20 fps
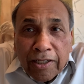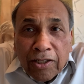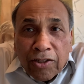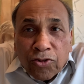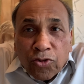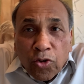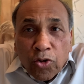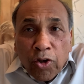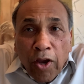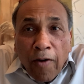
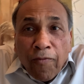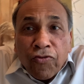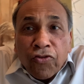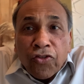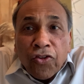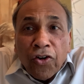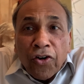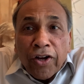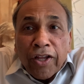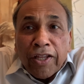So you have
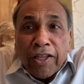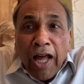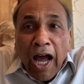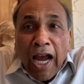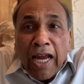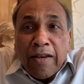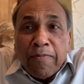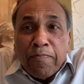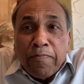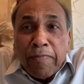
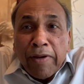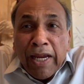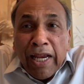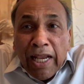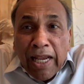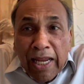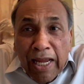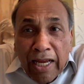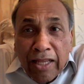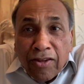39
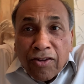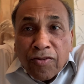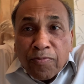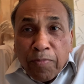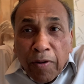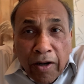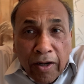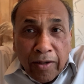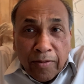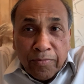million
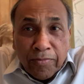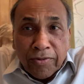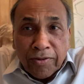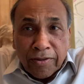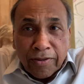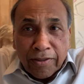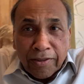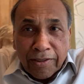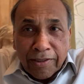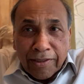
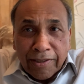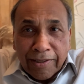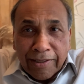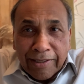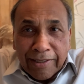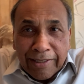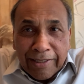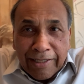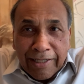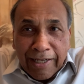sperms
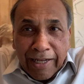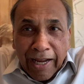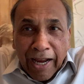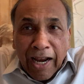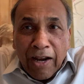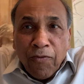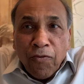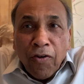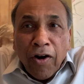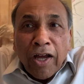
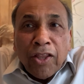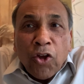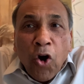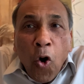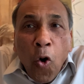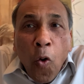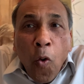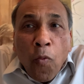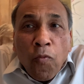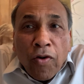and one
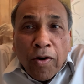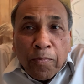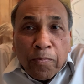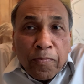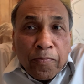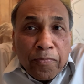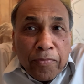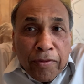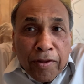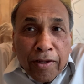
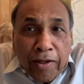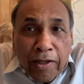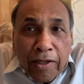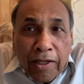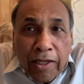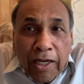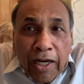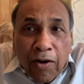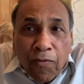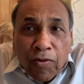ovum
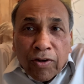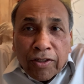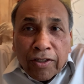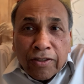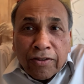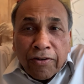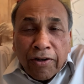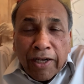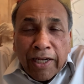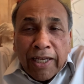which is
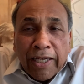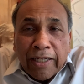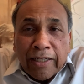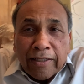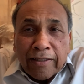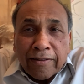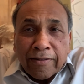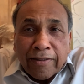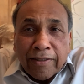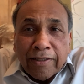
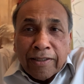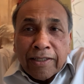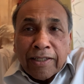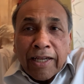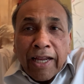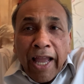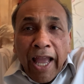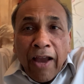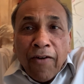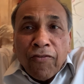released
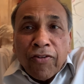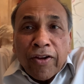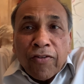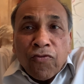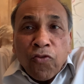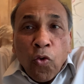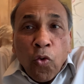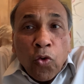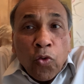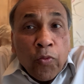every
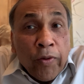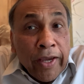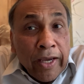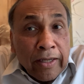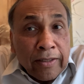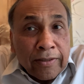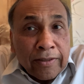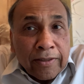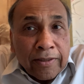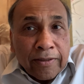4
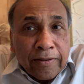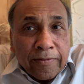weeks.